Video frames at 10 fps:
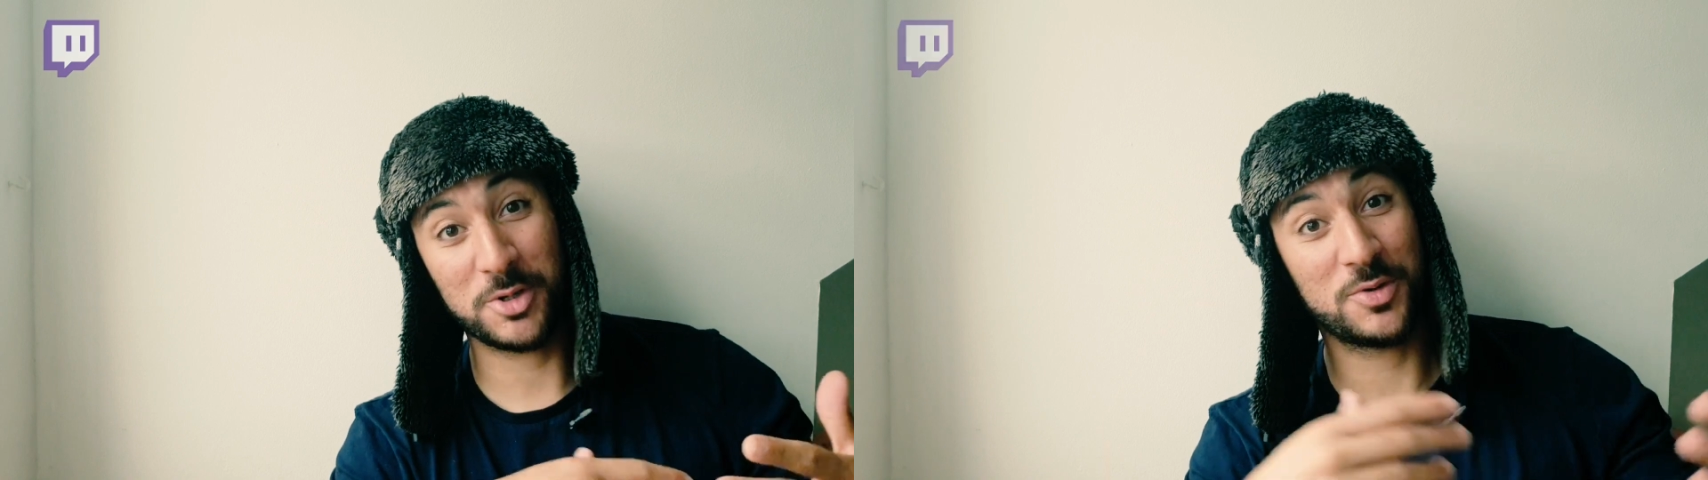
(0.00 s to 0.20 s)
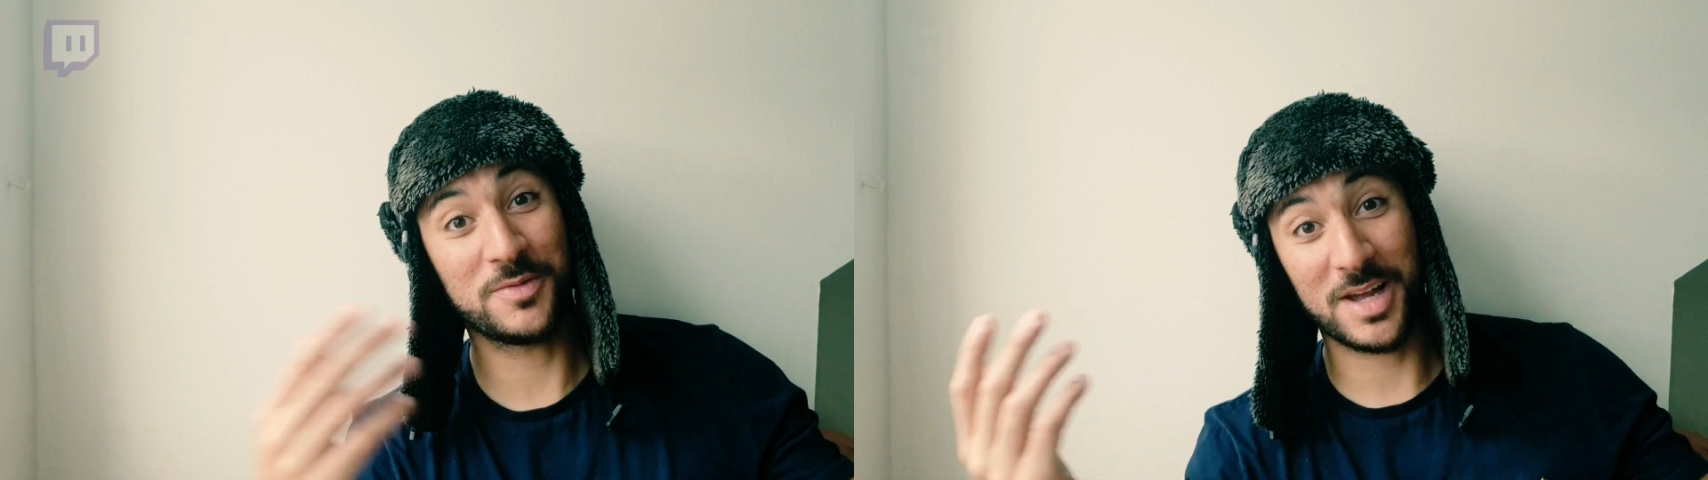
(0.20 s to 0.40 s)

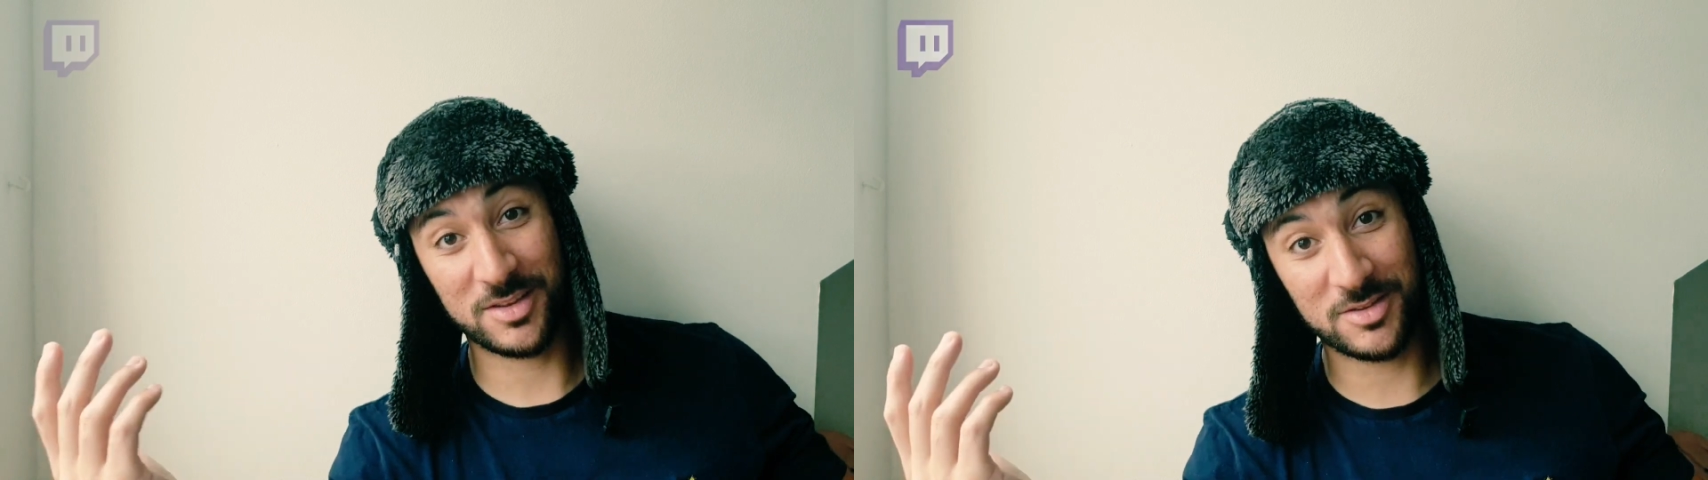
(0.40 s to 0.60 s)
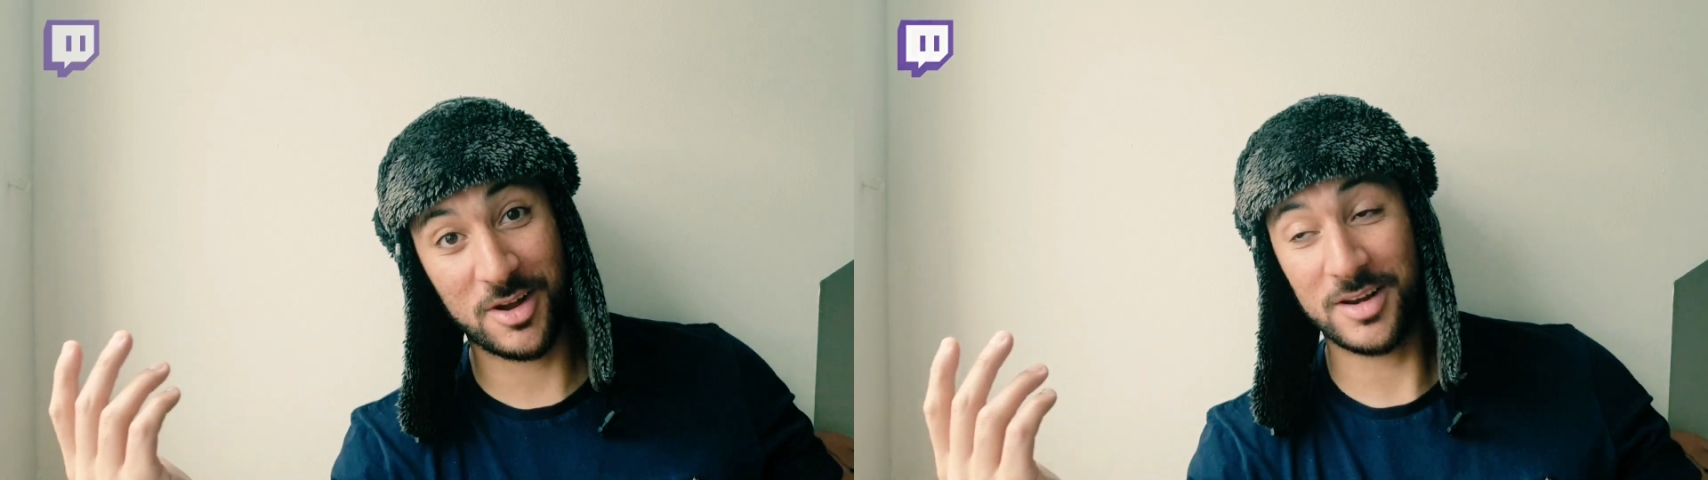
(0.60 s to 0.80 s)
which we've
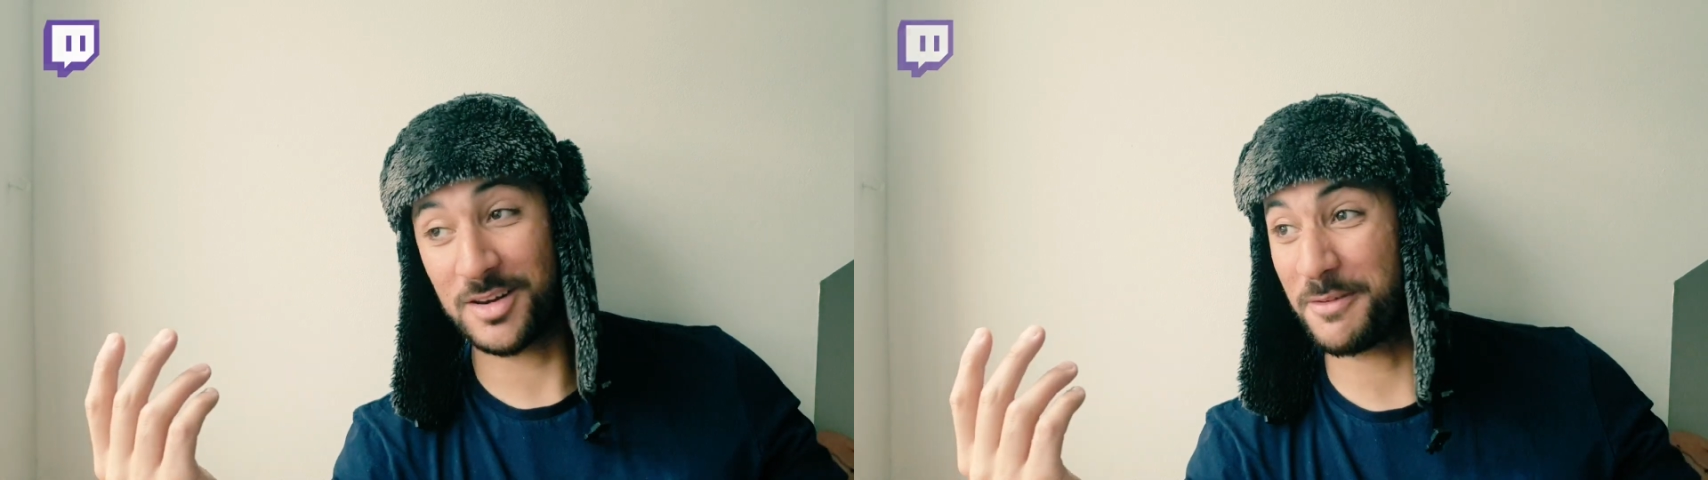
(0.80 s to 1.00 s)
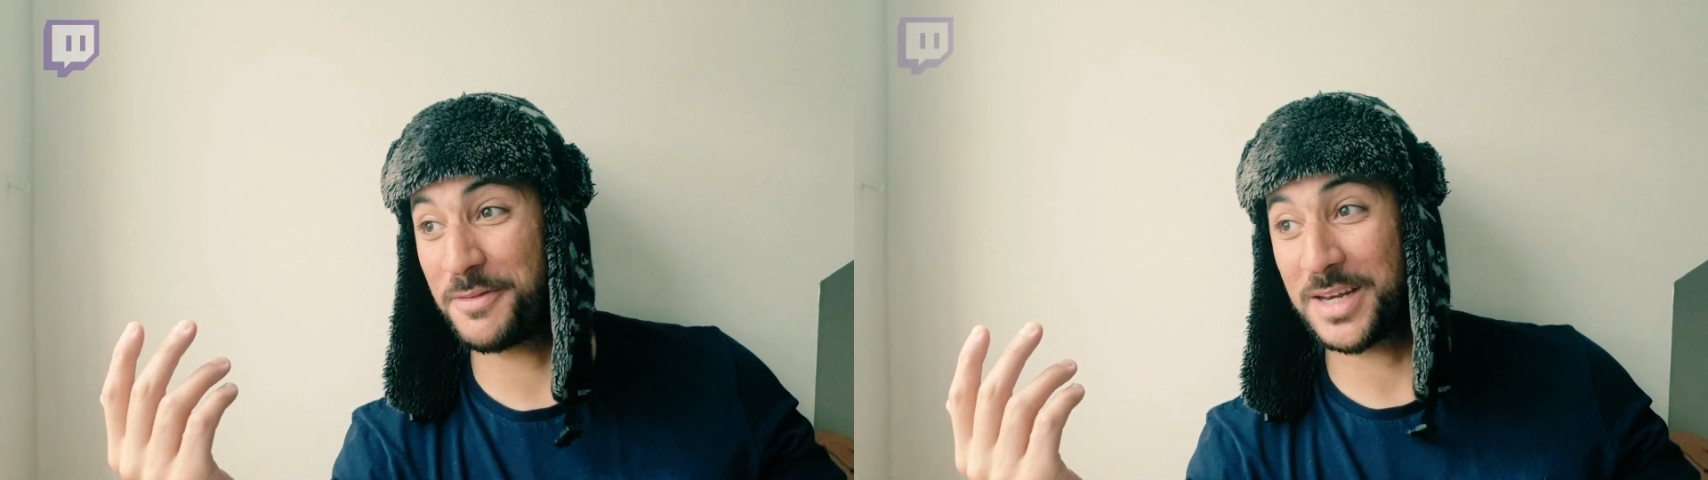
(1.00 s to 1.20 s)
now
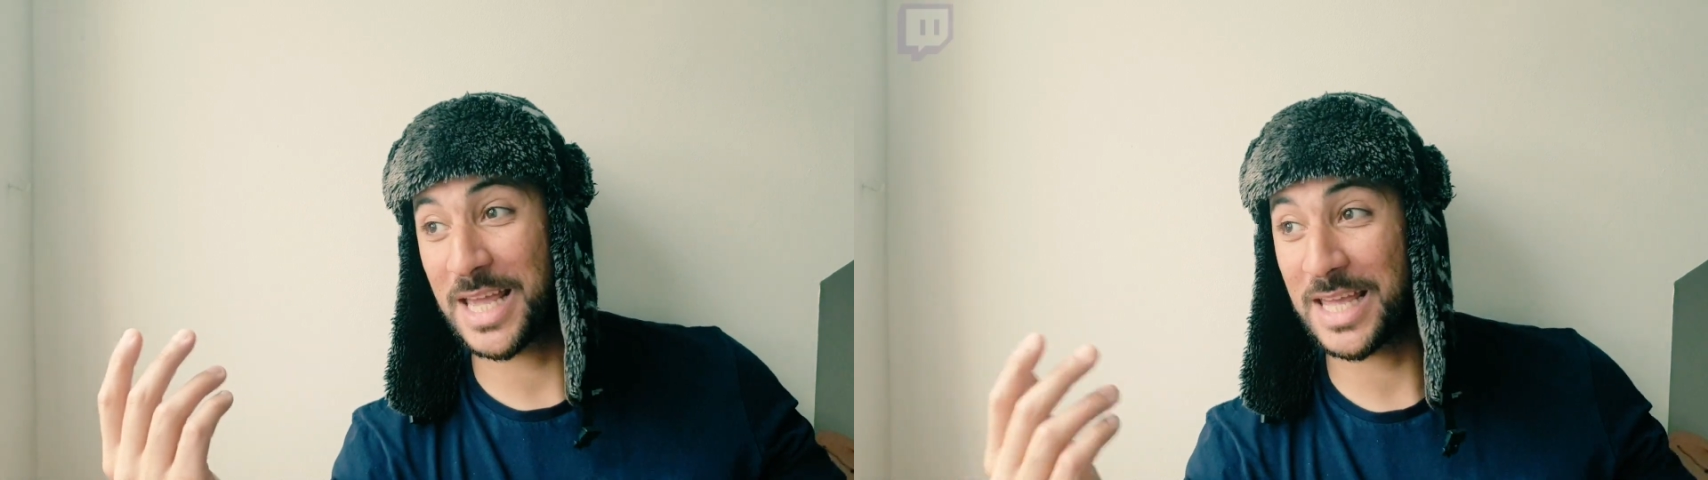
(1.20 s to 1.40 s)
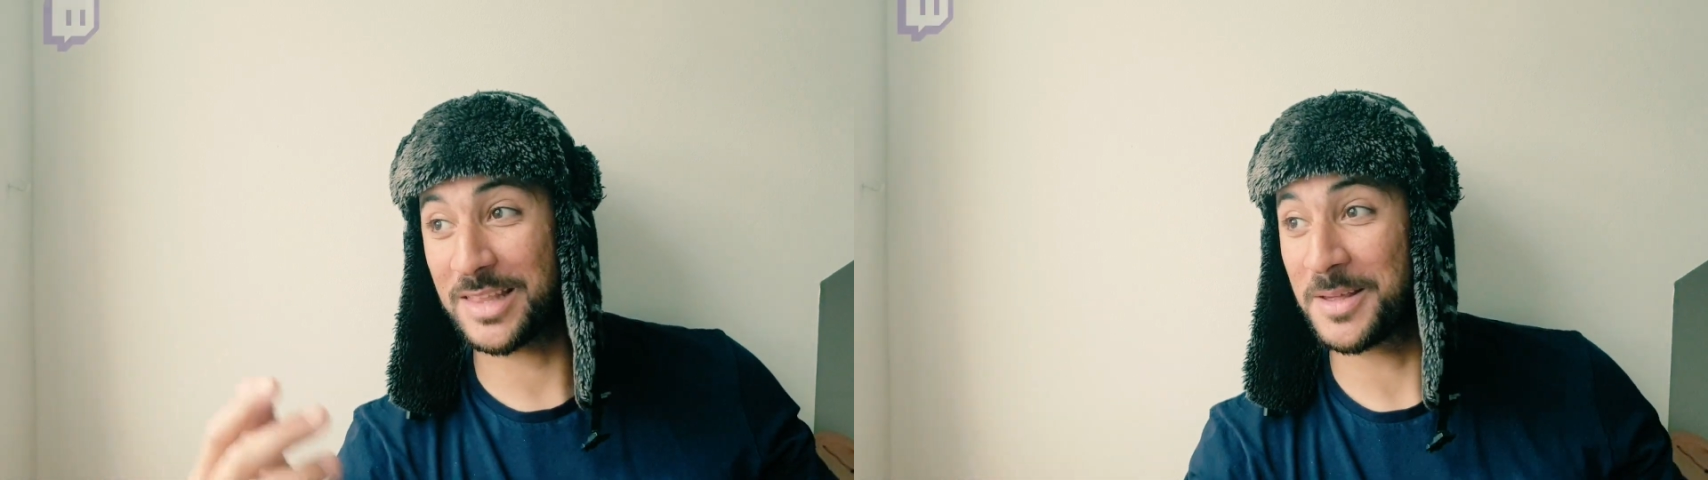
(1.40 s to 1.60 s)
done,
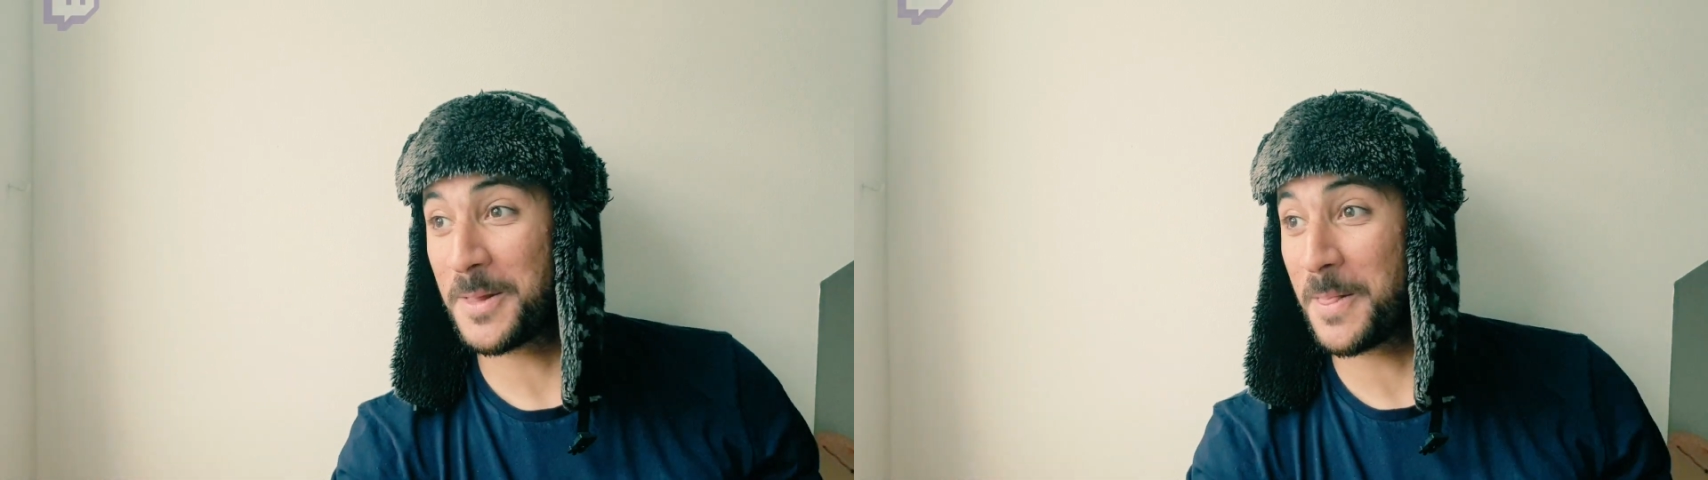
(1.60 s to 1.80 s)
affiliated.